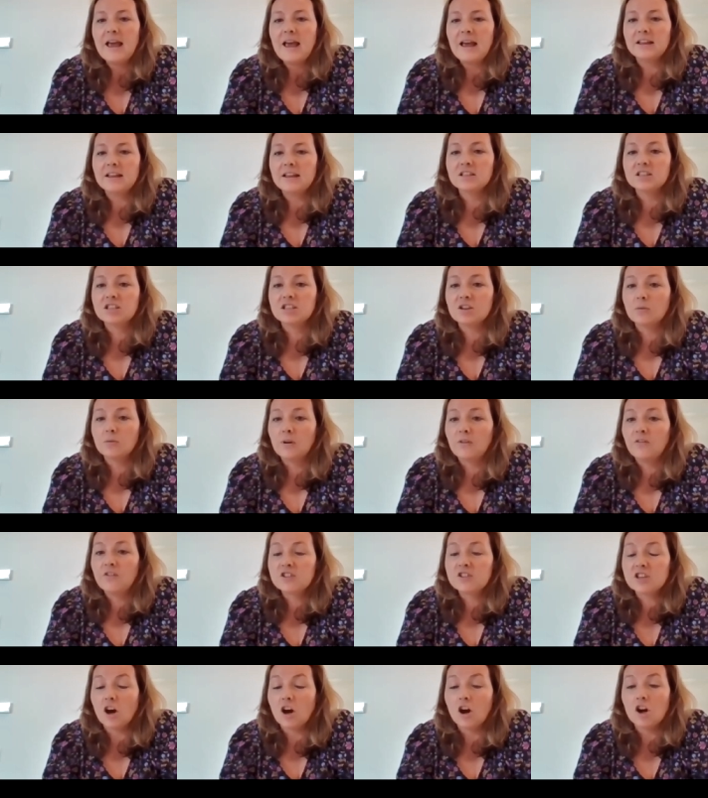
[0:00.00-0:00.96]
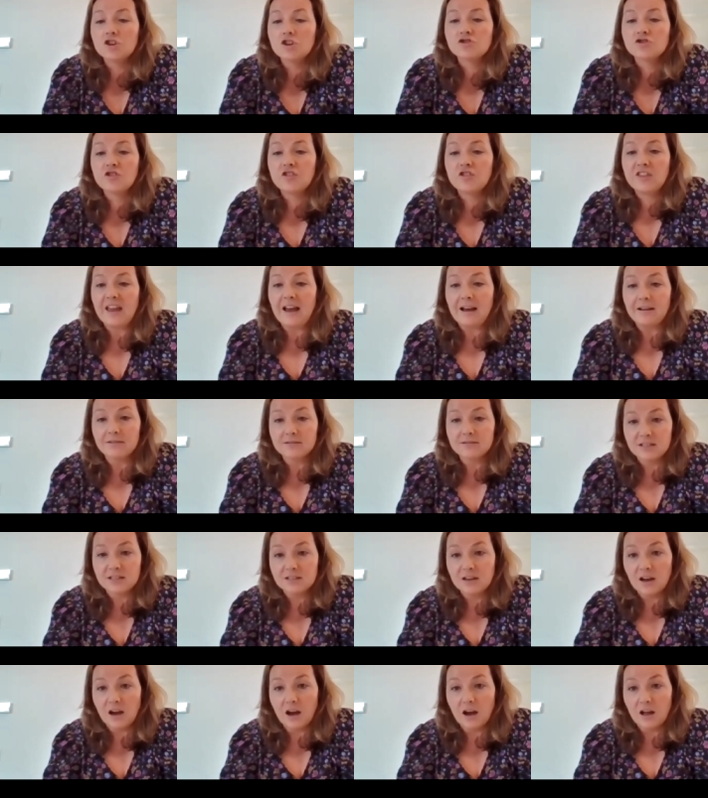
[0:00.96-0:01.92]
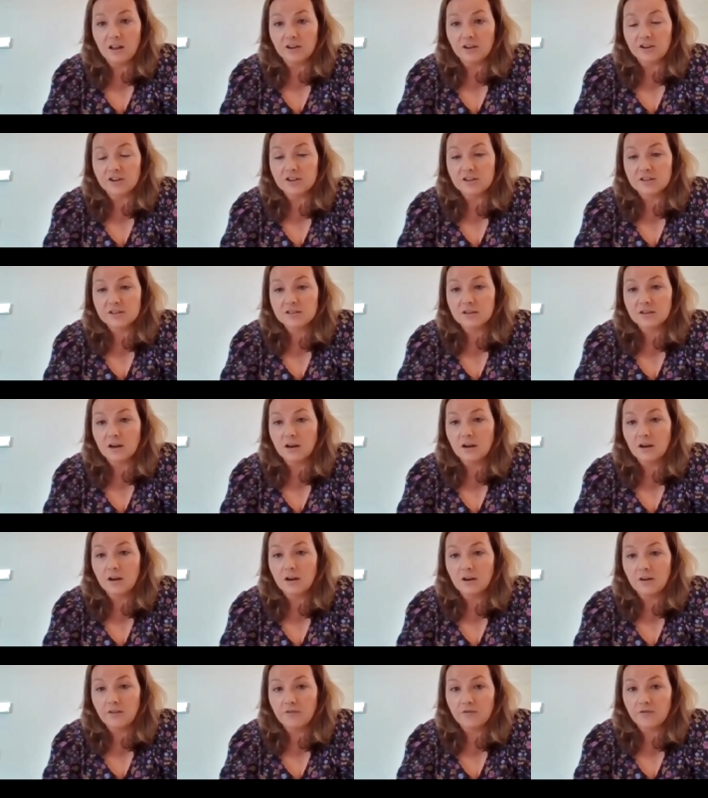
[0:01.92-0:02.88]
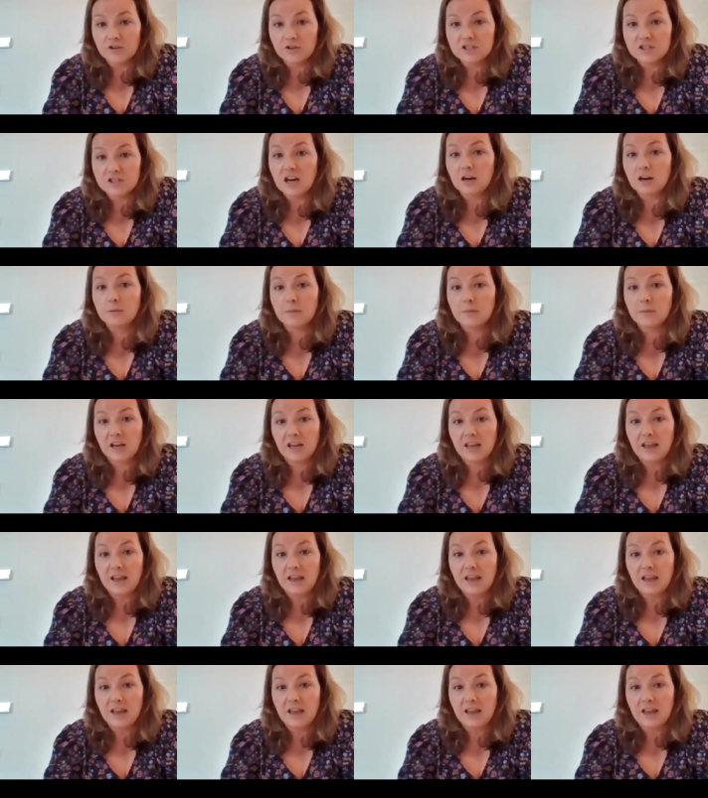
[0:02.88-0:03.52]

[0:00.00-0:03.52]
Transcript: And so if it's one hundred thousand dollars of retirement